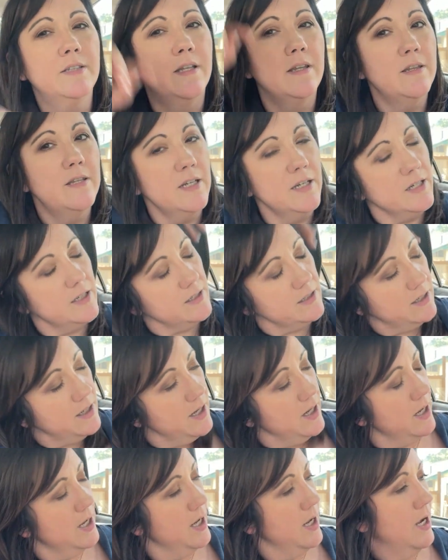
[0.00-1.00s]
And then
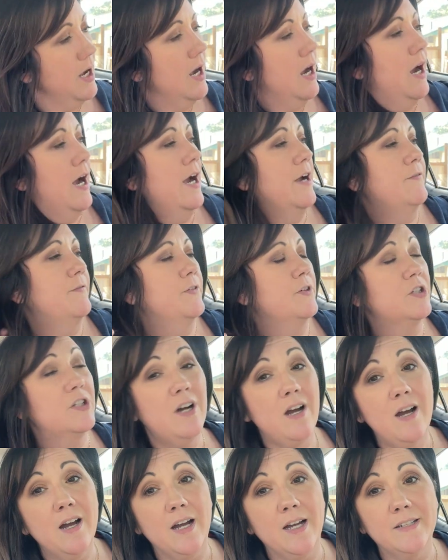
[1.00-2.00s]
I
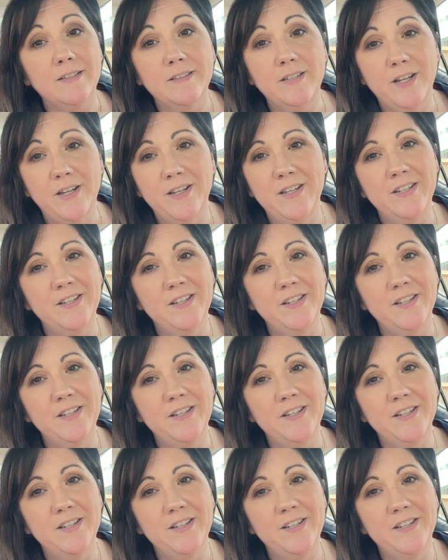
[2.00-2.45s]
forgot